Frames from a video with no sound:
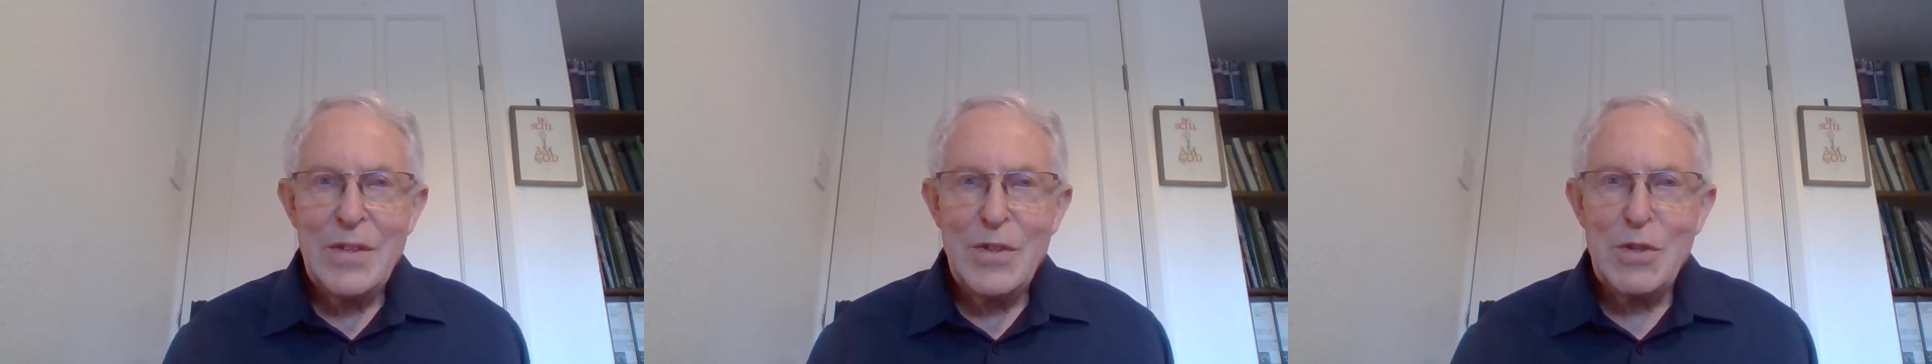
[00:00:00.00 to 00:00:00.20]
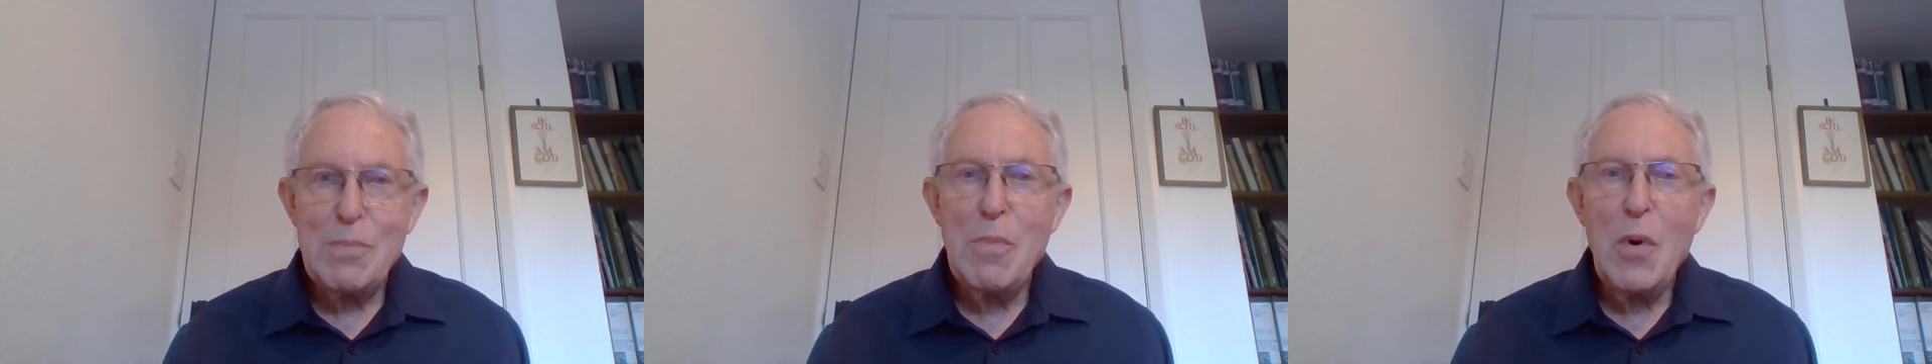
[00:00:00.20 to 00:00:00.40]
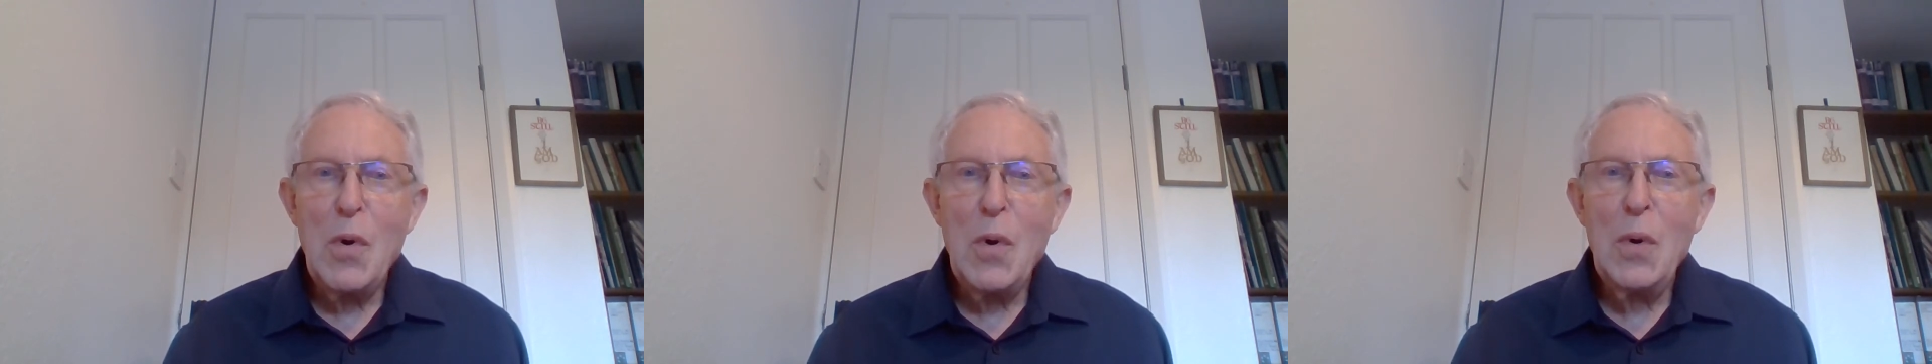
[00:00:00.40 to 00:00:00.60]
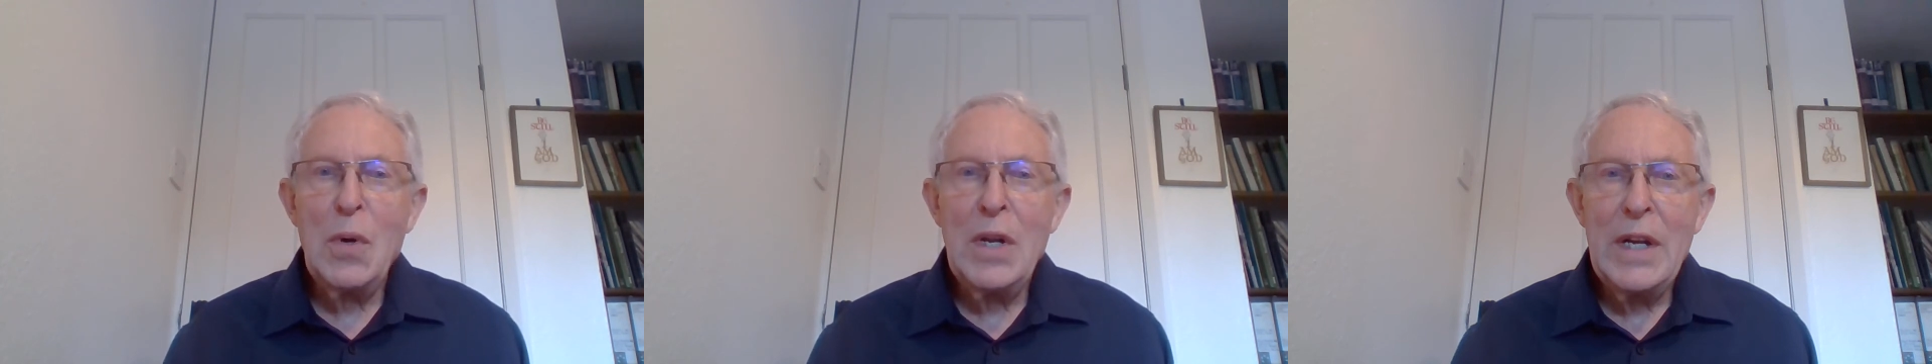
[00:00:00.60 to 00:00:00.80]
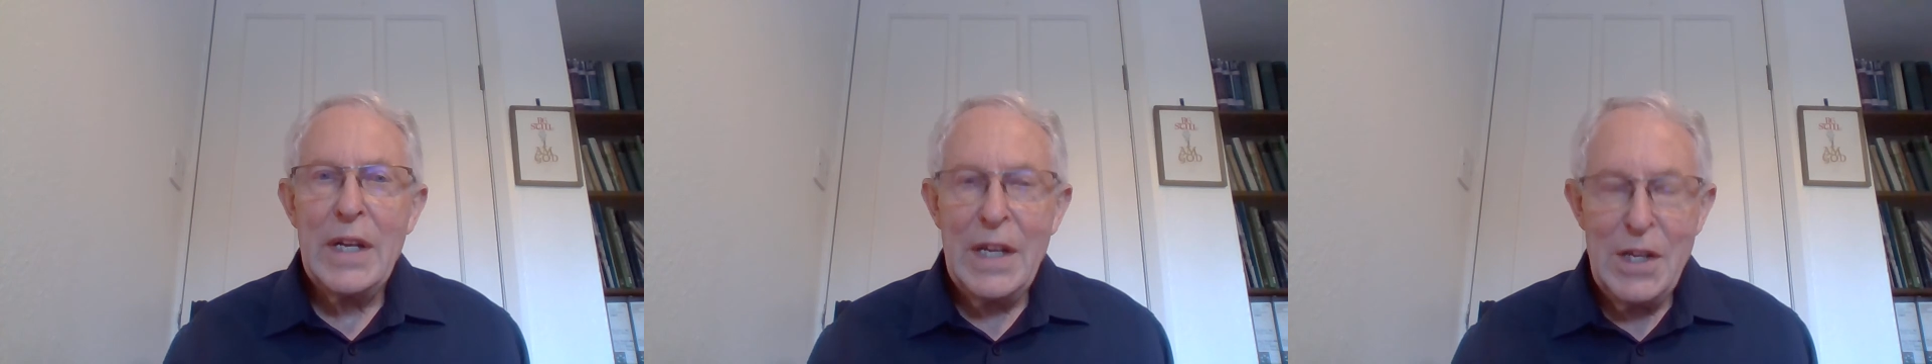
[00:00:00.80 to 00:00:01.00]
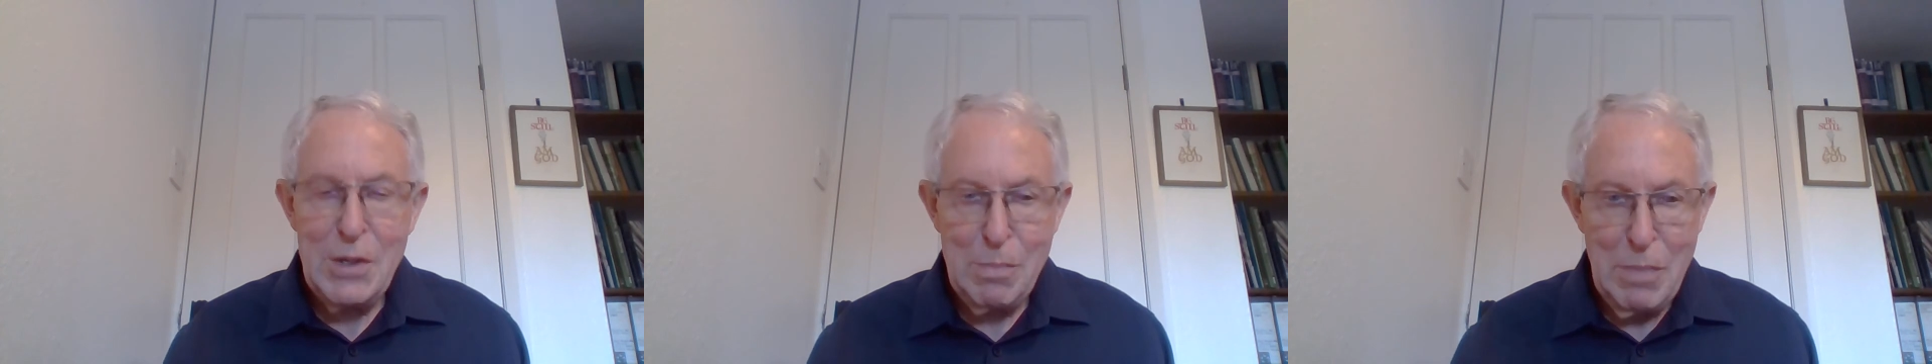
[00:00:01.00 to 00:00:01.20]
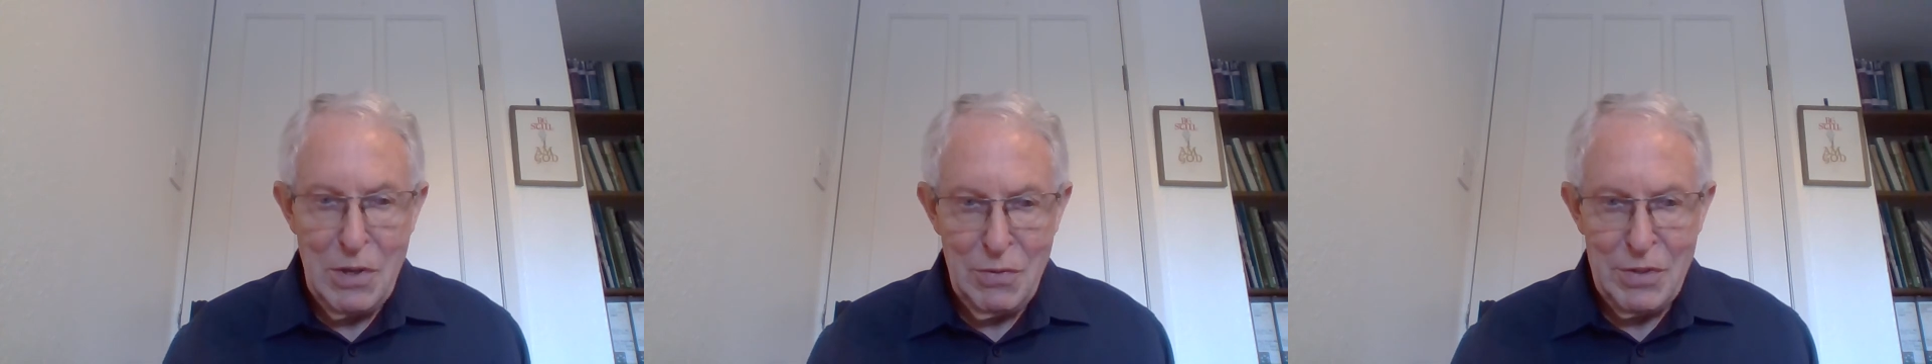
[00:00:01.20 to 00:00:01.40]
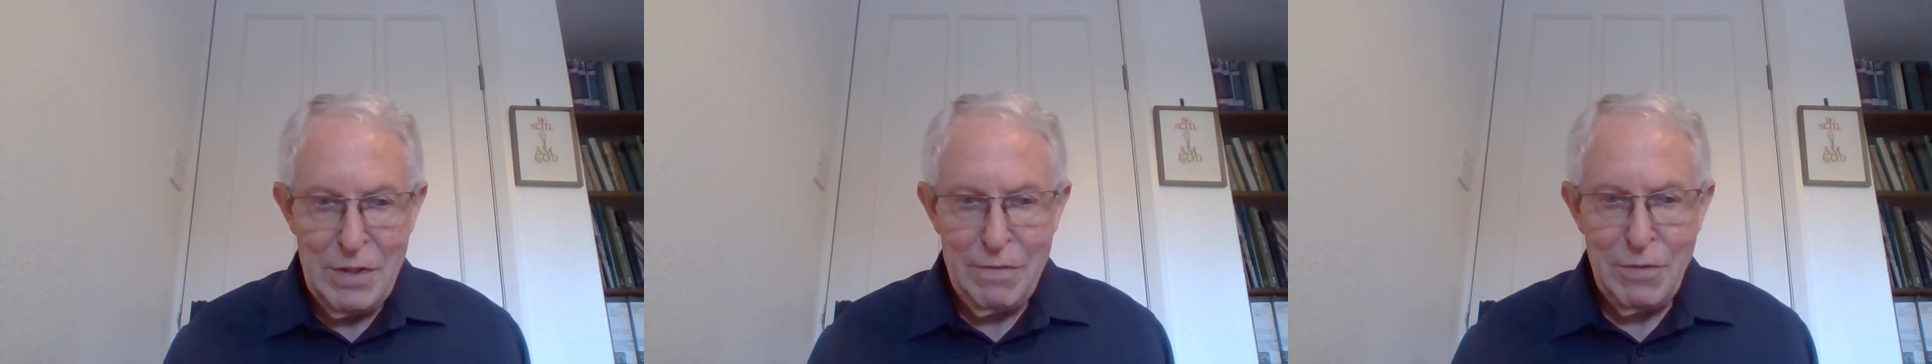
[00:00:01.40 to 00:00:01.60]
Small is
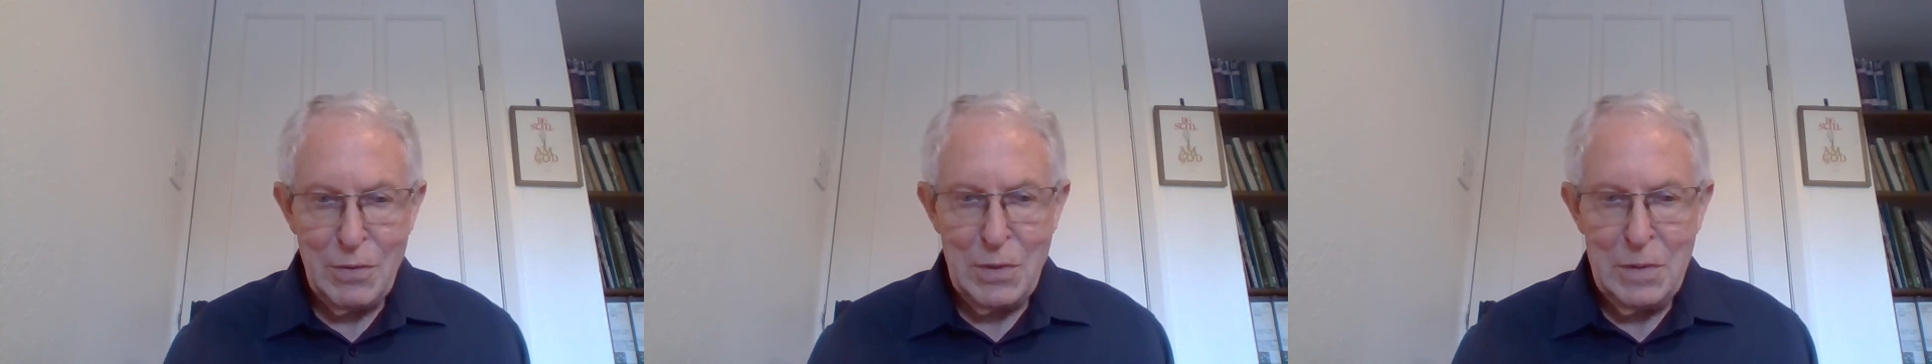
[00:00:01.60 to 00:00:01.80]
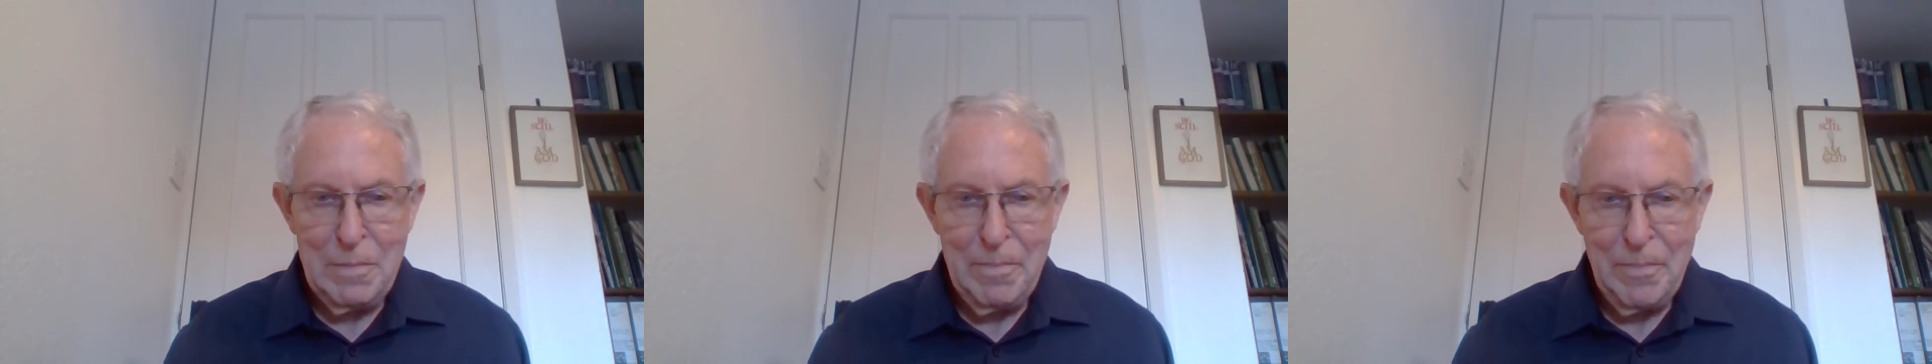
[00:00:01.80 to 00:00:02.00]
beautiful,